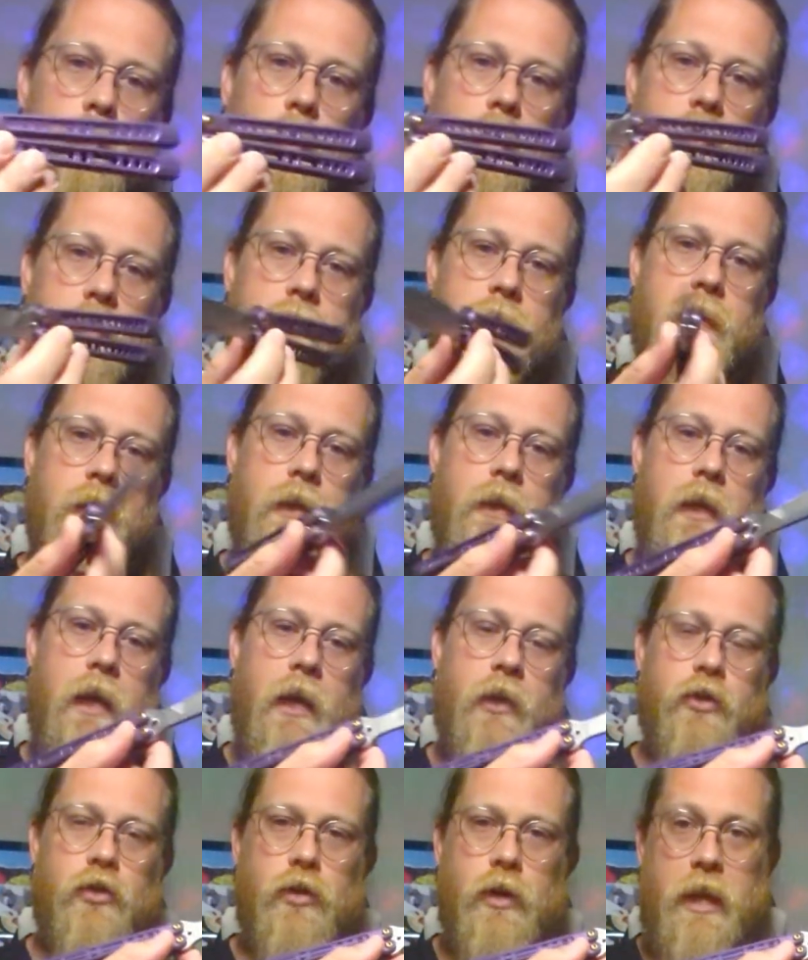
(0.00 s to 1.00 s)
was the
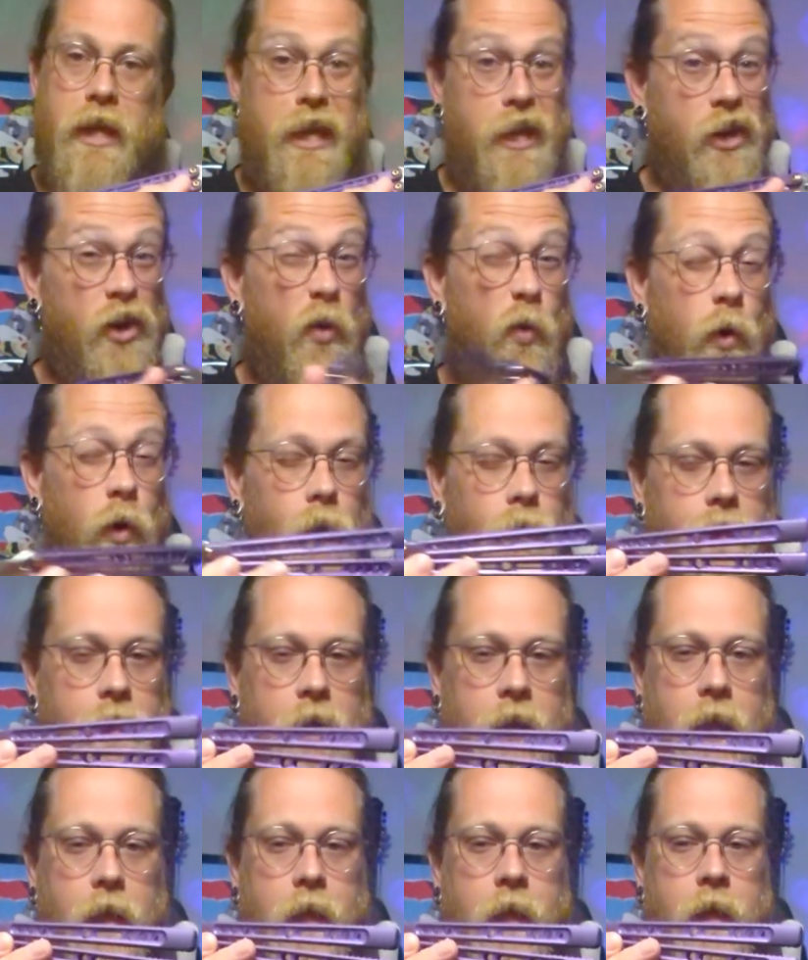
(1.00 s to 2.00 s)
extra Anna work that
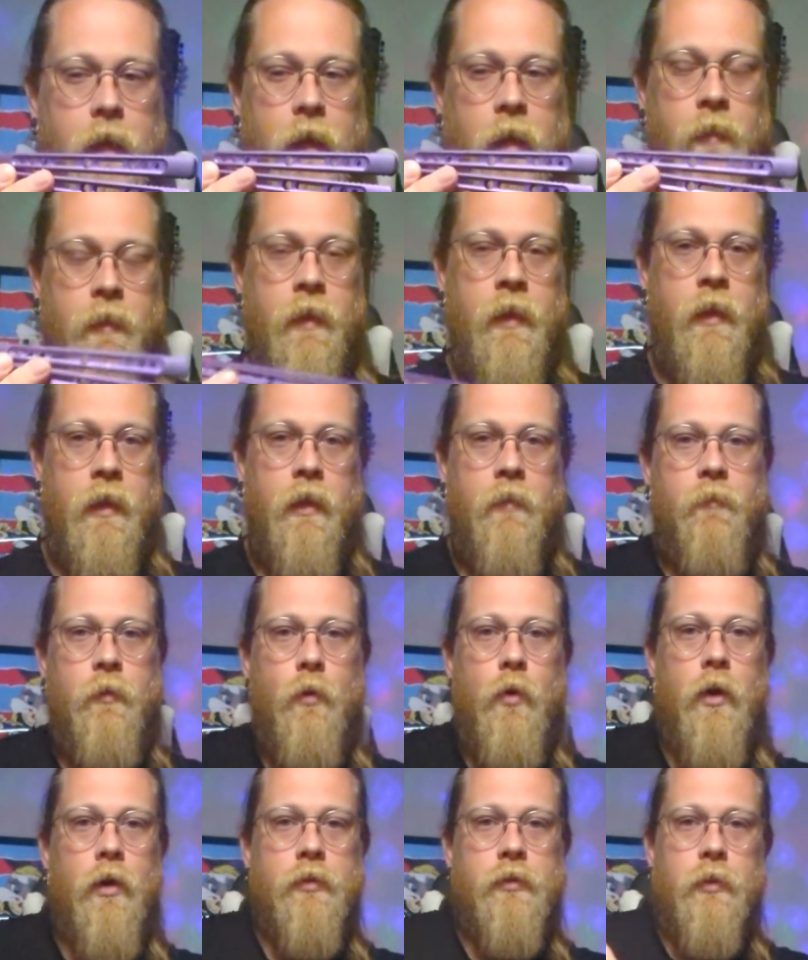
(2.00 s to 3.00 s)
I got, and then if
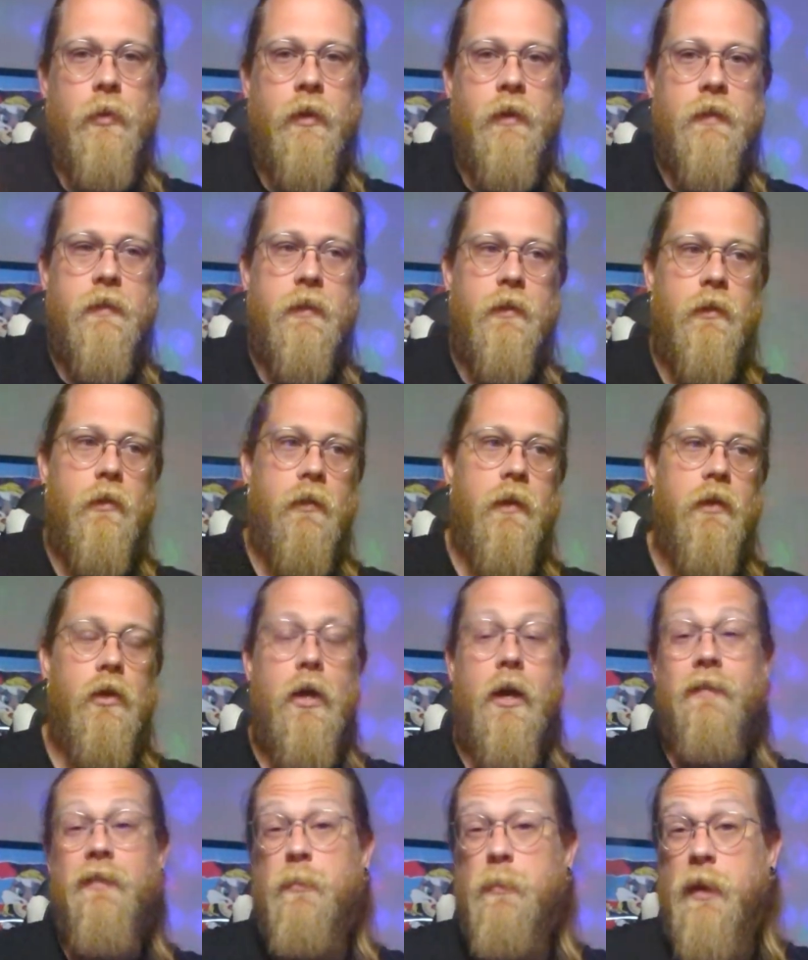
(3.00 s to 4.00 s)
you also consider that
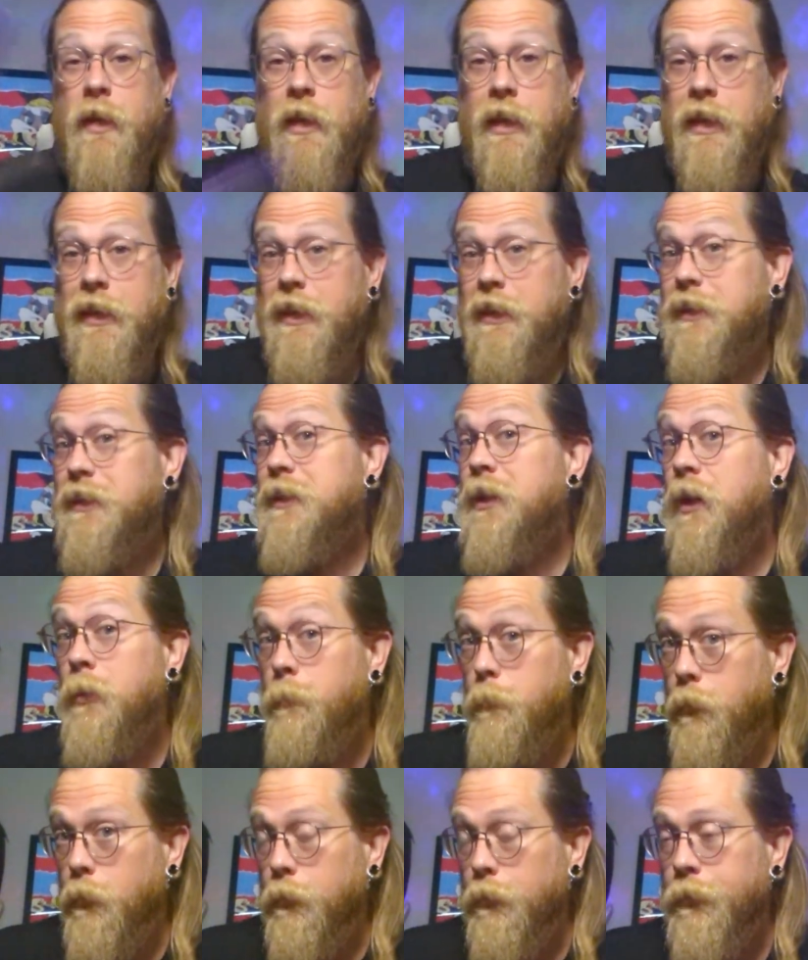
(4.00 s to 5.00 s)
you have to pay to get it
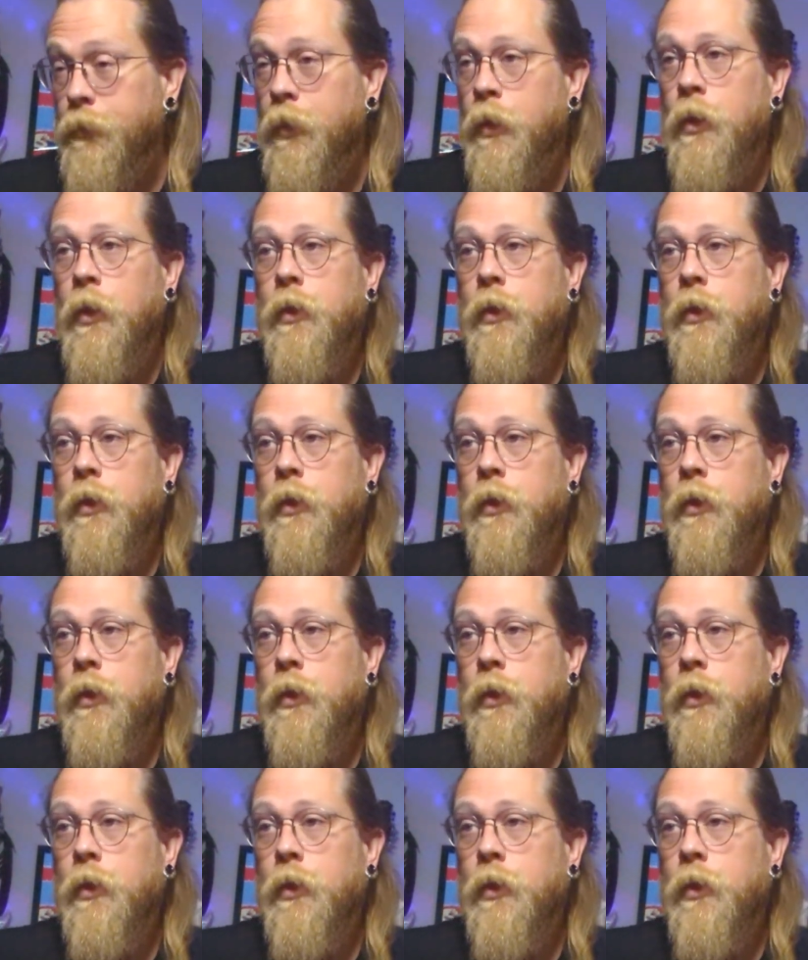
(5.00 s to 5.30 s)
tumbled.